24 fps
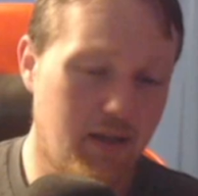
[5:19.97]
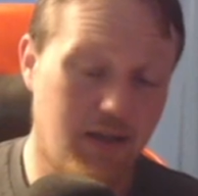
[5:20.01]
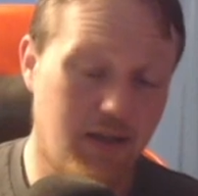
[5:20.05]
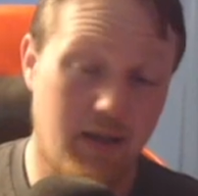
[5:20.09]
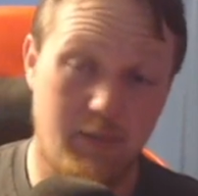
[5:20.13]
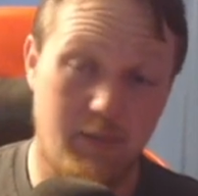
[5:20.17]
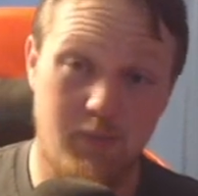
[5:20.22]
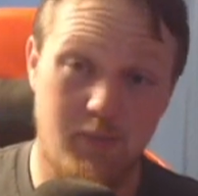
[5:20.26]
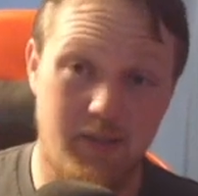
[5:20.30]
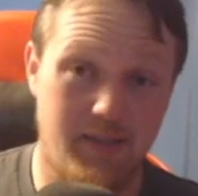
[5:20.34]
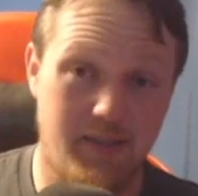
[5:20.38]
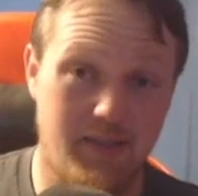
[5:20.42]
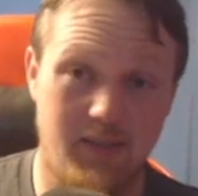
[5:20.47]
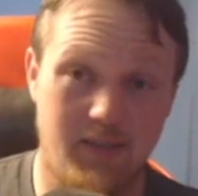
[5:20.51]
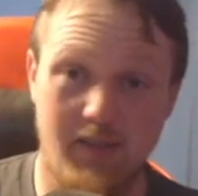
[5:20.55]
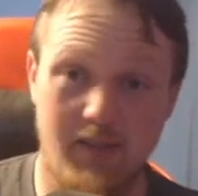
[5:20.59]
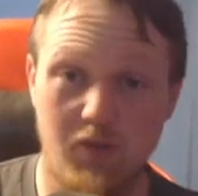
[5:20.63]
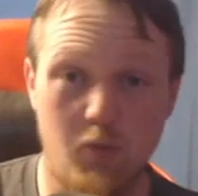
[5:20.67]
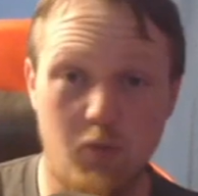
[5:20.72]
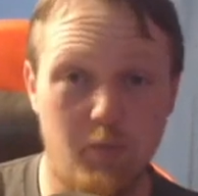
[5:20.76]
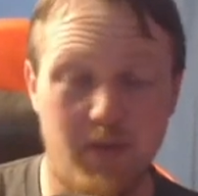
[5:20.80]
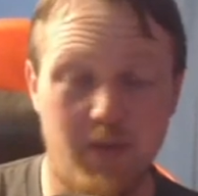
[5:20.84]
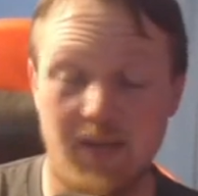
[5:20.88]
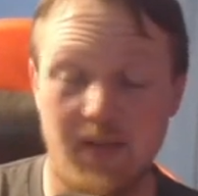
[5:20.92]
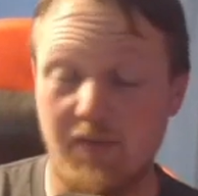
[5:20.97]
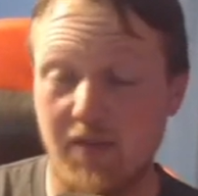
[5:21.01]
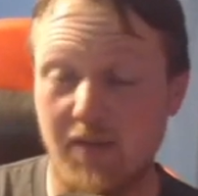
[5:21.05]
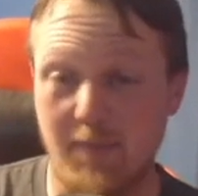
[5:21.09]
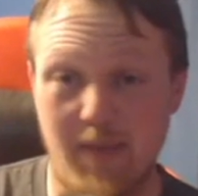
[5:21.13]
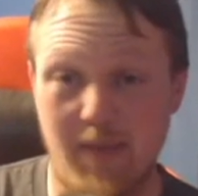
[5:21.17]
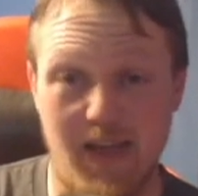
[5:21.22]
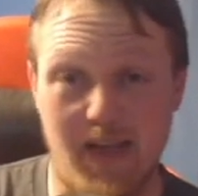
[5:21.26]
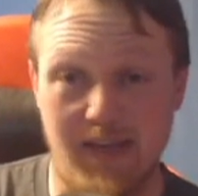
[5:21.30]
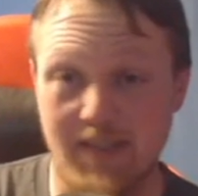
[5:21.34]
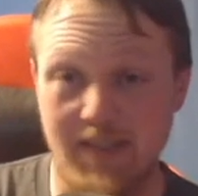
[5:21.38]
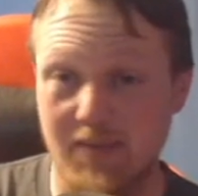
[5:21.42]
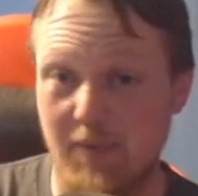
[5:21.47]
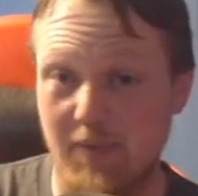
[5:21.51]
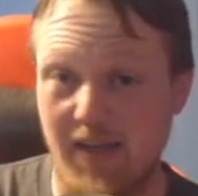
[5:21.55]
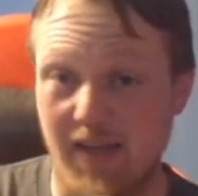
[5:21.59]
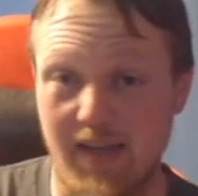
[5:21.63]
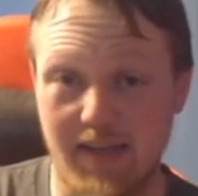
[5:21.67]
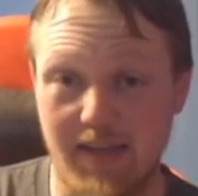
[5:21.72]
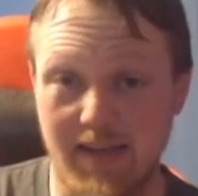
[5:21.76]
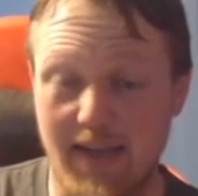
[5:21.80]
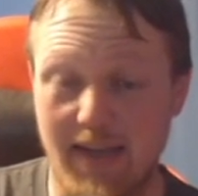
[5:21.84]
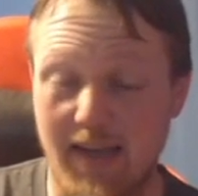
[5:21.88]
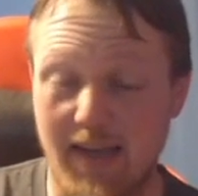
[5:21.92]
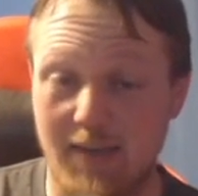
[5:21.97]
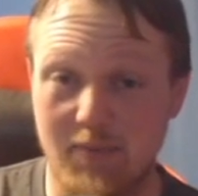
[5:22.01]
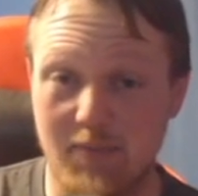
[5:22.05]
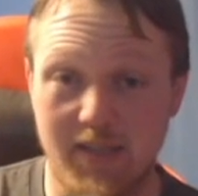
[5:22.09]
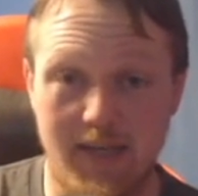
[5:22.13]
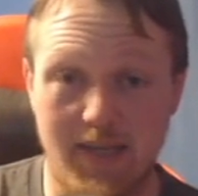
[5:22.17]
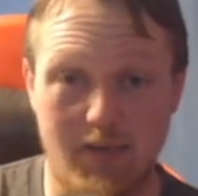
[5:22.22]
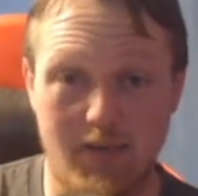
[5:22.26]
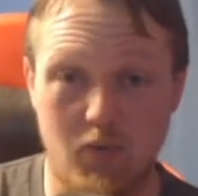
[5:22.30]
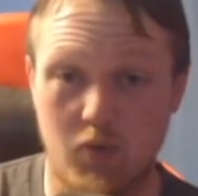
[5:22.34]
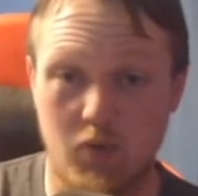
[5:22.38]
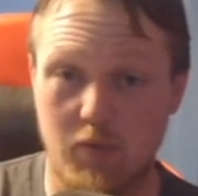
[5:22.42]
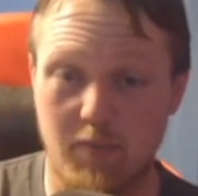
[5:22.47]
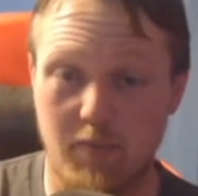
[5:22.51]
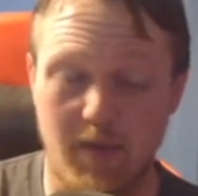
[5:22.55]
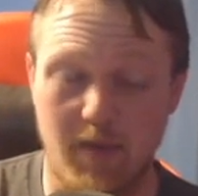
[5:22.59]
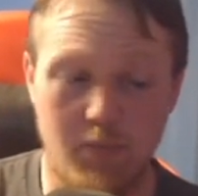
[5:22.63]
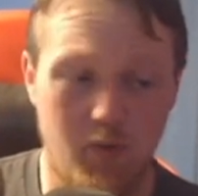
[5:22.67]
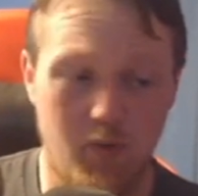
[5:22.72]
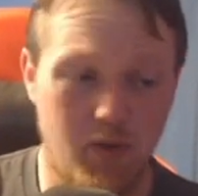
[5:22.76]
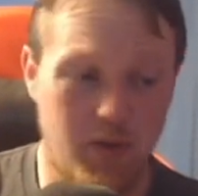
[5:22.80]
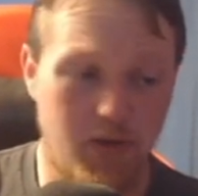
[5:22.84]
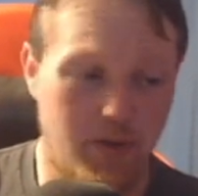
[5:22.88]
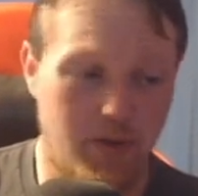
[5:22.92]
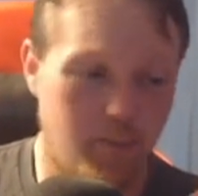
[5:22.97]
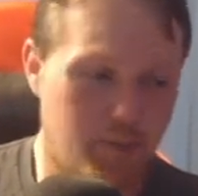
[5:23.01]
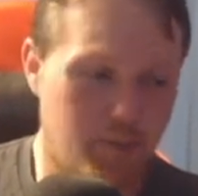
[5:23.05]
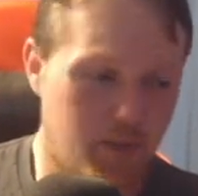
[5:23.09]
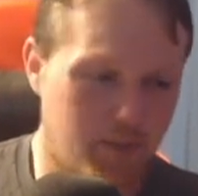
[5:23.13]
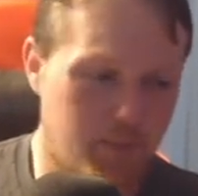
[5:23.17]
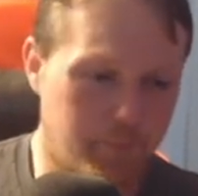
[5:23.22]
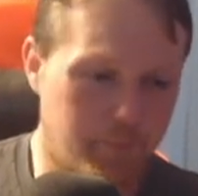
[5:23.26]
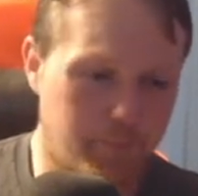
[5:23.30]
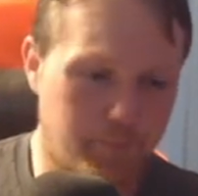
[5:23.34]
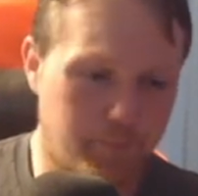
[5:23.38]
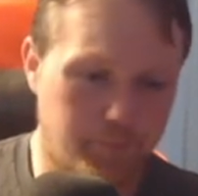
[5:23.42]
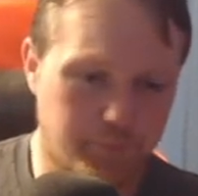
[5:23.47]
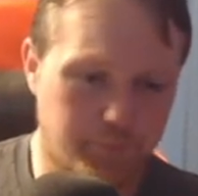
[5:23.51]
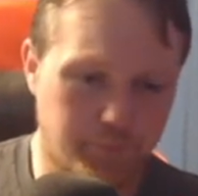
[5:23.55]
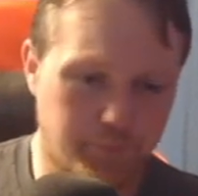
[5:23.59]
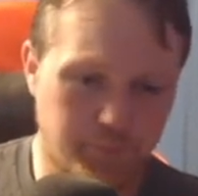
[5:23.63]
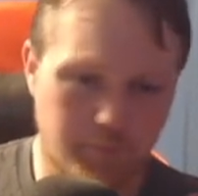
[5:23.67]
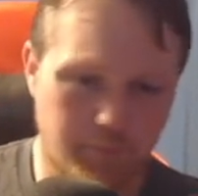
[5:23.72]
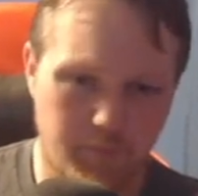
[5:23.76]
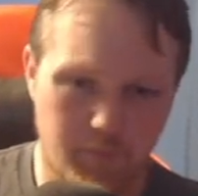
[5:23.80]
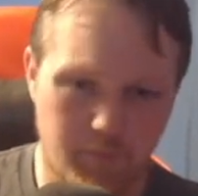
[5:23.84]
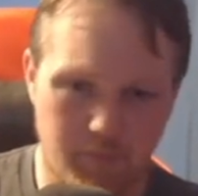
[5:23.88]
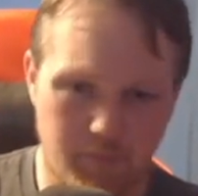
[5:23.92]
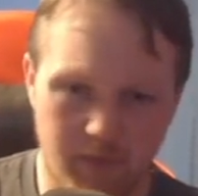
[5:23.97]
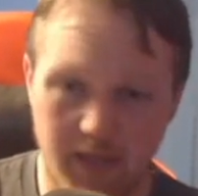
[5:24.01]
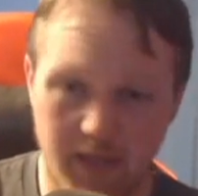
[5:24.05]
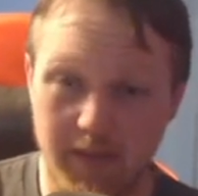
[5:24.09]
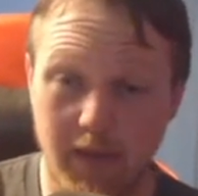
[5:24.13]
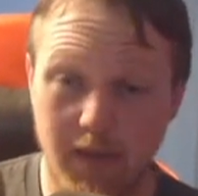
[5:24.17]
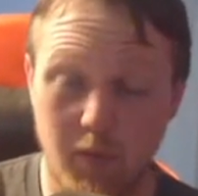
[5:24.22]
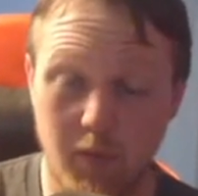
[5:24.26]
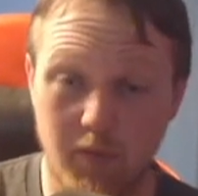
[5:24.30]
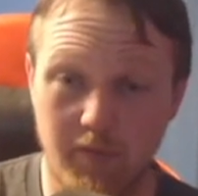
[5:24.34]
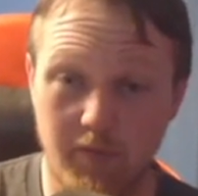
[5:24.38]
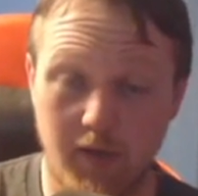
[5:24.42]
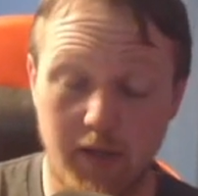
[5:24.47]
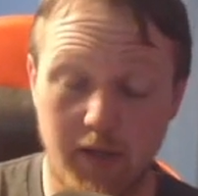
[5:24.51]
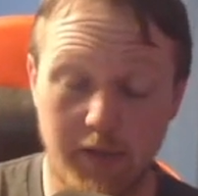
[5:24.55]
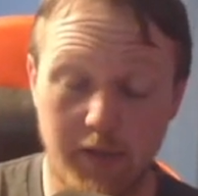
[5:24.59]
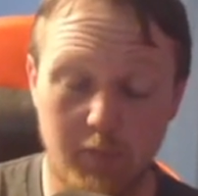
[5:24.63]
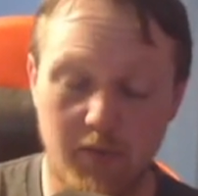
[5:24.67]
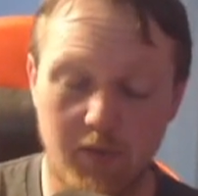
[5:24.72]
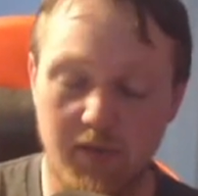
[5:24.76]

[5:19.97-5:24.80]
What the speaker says: I played a little bit of the Max Payne games, can't really remember them, but they were fun.